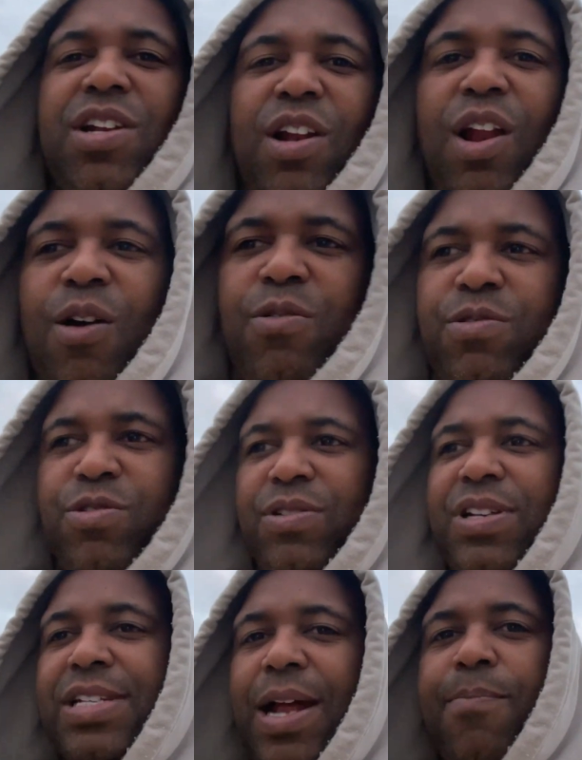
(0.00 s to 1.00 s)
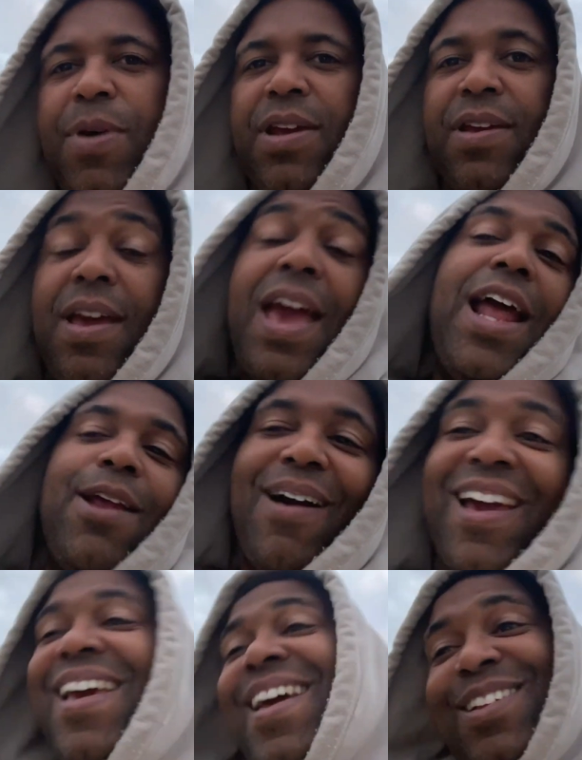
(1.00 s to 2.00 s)
of the low. Do you understand me? Anyway,
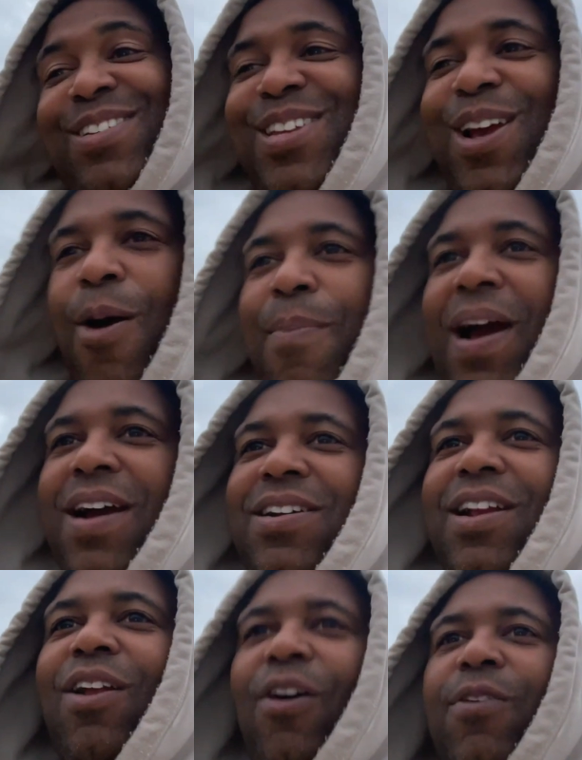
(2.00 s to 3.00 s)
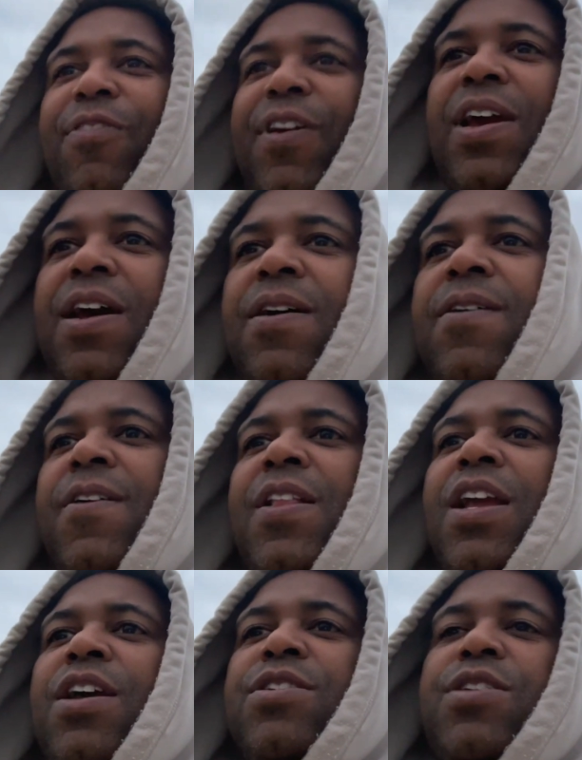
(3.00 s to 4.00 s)
just to go back on the light thing.
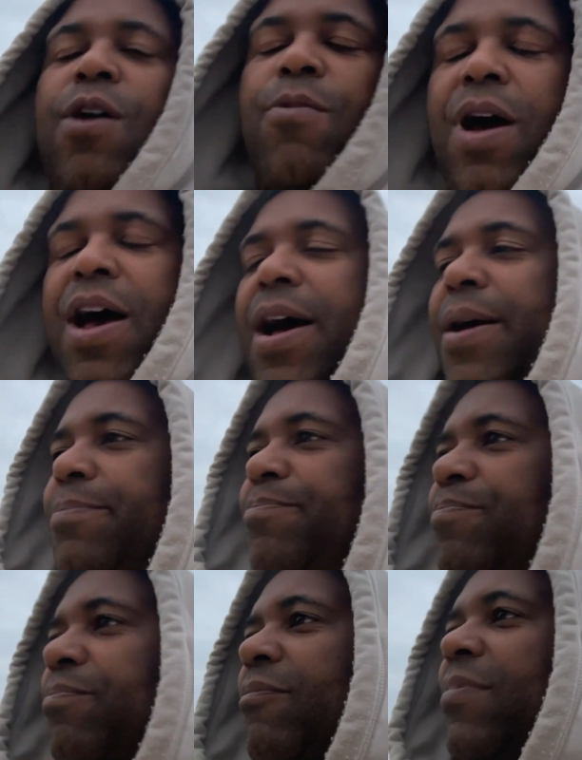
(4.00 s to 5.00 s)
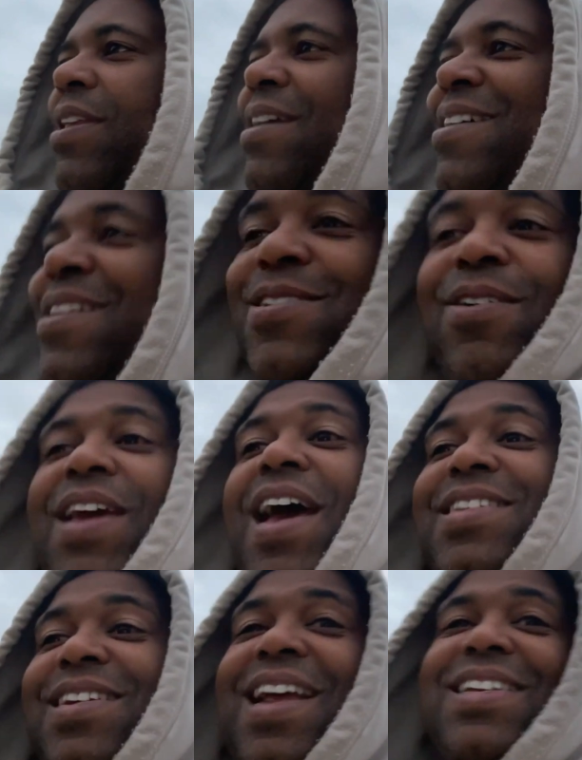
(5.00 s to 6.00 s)
So that's
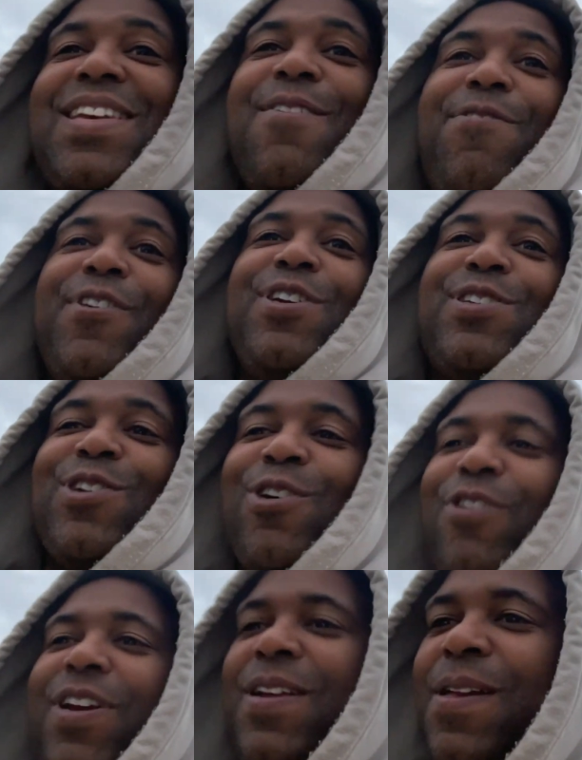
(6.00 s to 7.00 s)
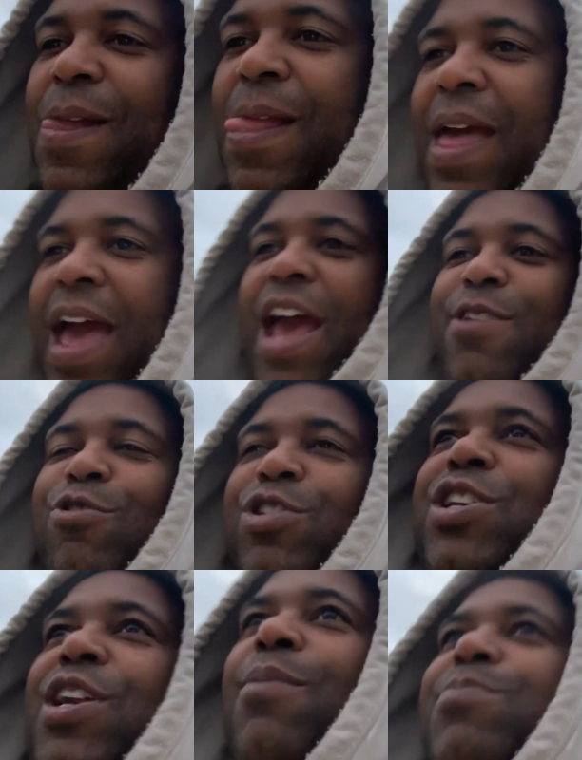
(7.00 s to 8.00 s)
it. Funny story. Ed Rush
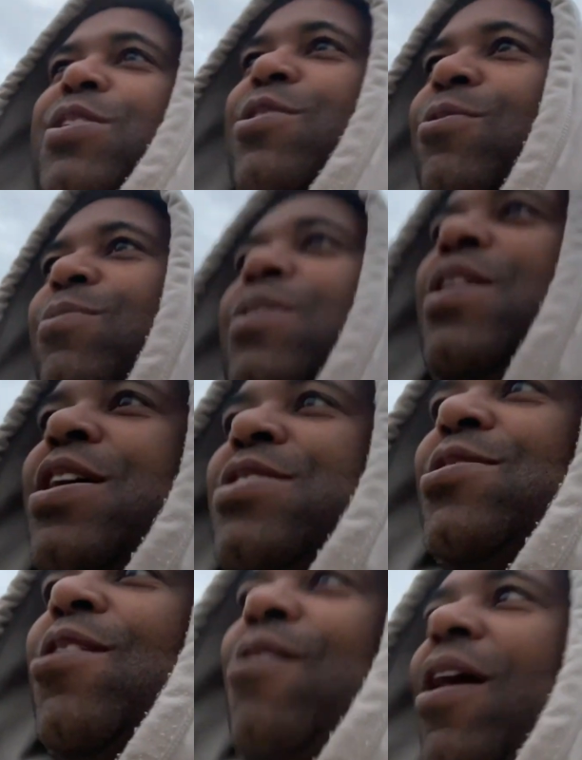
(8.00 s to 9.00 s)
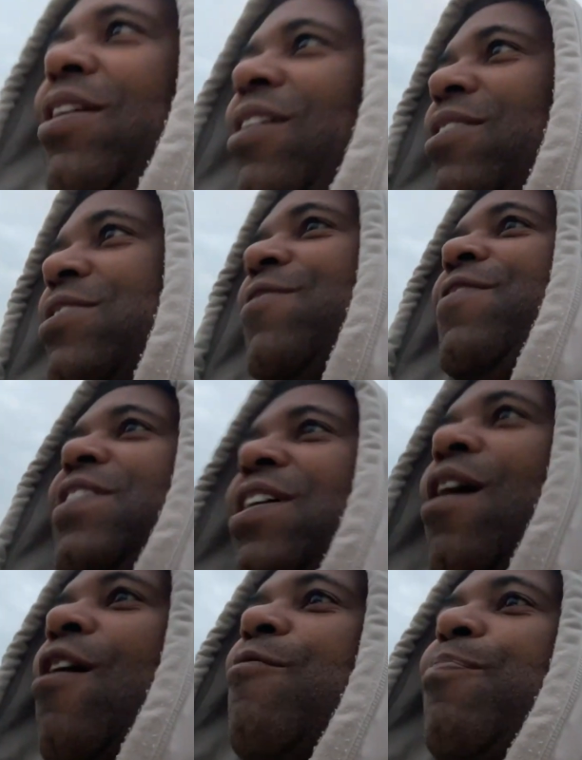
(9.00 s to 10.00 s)
and Optical. So I'd like to think that
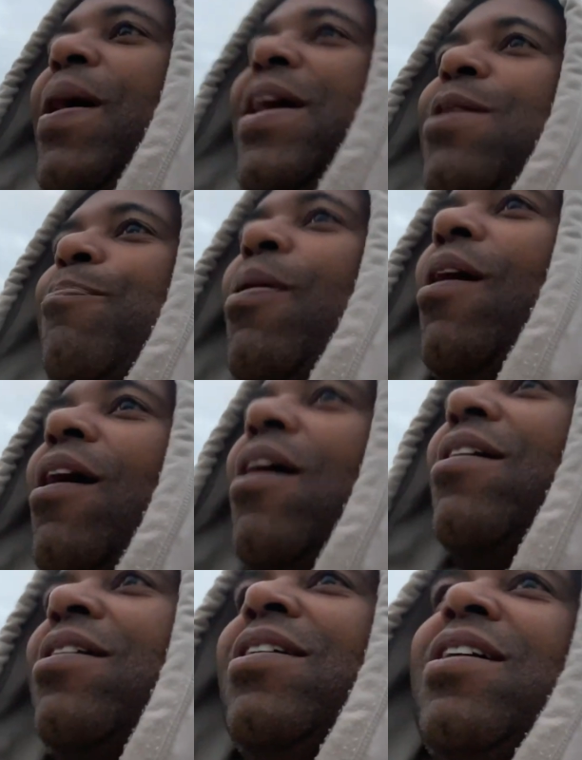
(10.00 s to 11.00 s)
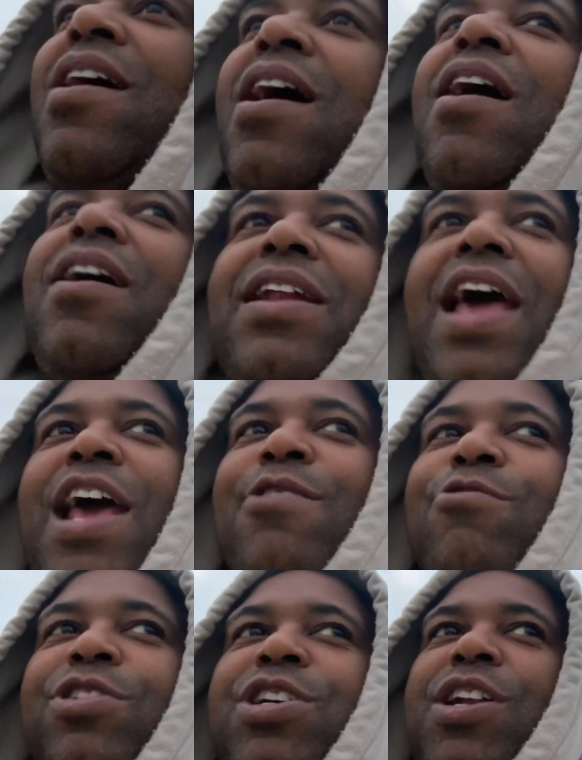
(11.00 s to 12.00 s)
I've played a part in Ed
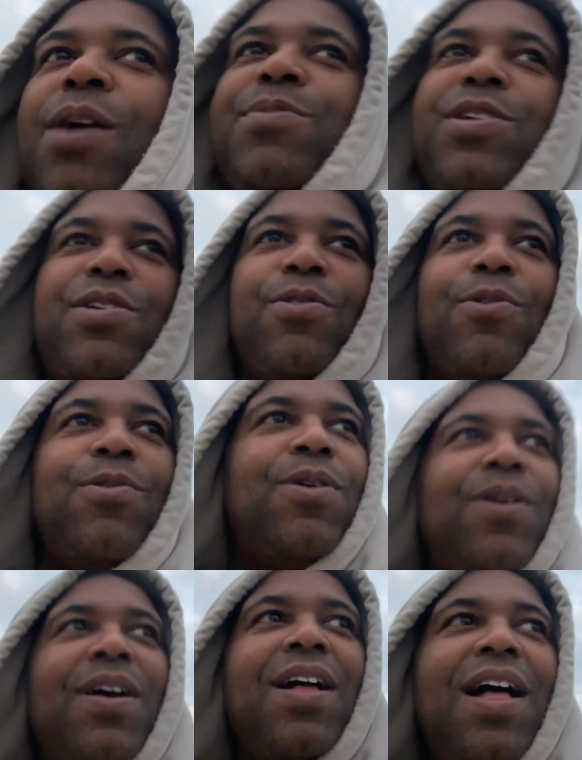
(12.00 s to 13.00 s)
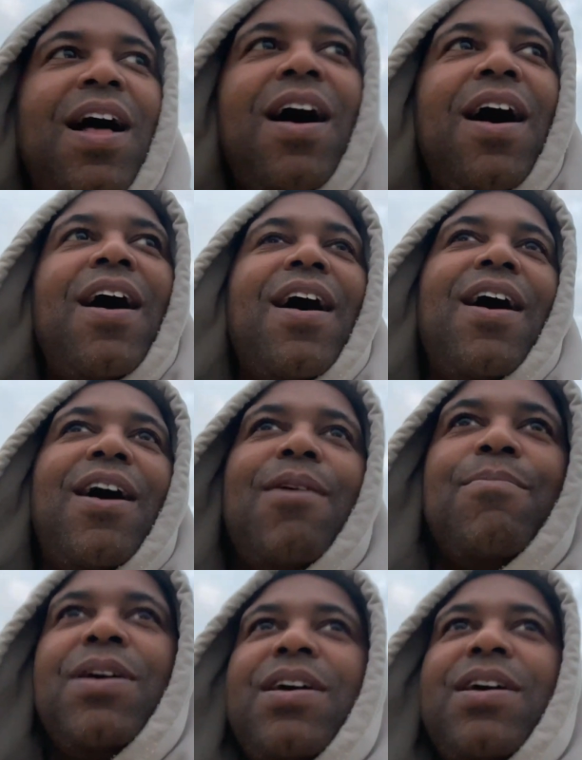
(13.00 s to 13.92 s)
Rush and Optical, their